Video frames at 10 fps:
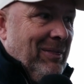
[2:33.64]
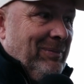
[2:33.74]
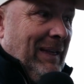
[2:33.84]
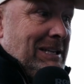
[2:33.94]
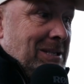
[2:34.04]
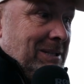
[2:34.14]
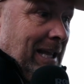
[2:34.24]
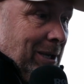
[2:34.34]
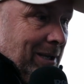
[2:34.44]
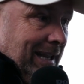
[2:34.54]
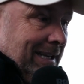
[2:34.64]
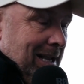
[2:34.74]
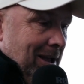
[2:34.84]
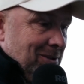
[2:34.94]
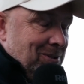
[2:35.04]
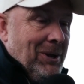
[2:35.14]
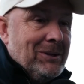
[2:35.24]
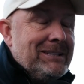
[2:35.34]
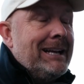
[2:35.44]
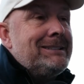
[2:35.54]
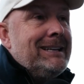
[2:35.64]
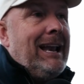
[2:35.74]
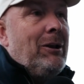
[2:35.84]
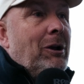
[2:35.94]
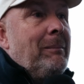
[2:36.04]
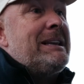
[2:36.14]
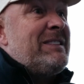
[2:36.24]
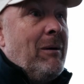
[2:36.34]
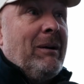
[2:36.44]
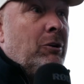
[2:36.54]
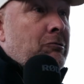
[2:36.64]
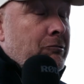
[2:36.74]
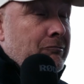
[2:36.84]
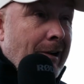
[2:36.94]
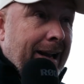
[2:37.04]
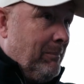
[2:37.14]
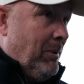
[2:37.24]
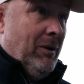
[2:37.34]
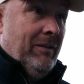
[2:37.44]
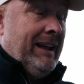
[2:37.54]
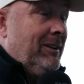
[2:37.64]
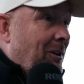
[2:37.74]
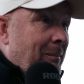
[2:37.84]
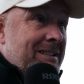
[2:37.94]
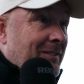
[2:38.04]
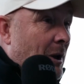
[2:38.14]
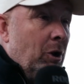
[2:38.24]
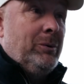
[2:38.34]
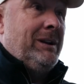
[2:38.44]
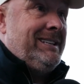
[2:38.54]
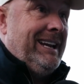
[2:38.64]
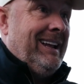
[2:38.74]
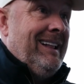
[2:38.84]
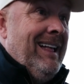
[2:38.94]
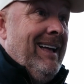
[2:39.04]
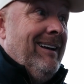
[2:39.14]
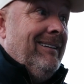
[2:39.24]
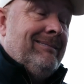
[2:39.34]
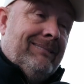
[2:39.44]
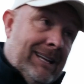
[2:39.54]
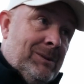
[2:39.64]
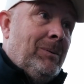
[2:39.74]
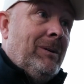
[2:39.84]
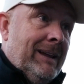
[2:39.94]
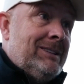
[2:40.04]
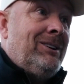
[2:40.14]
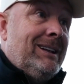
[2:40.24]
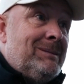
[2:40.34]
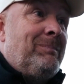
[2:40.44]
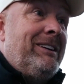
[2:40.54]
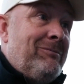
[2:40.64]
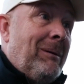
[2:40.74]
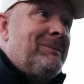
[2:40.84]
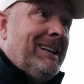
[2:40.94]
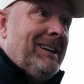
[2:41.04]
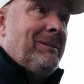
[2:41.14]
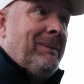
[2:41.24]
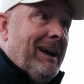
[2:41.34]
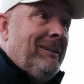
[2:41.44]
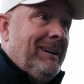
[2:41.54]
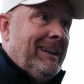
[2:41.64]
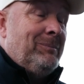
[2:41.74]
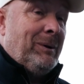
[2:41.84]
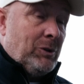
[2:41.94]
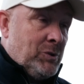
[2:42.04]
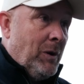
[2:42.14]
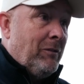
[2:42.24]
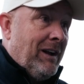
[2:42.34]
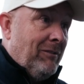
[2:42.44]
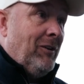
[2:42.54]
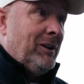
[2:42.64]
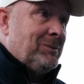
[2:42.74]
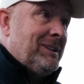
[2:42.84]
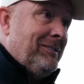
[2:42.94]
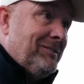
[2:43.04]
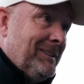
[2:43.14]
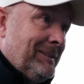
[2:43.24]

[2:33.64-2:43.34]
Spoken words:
They at certain stages they look at me as if I'm a crankpot. They look at me as if I'm a lunatic. Guess what? They're starting to believe what I'm telling them now, and we've got 12 cup finals left.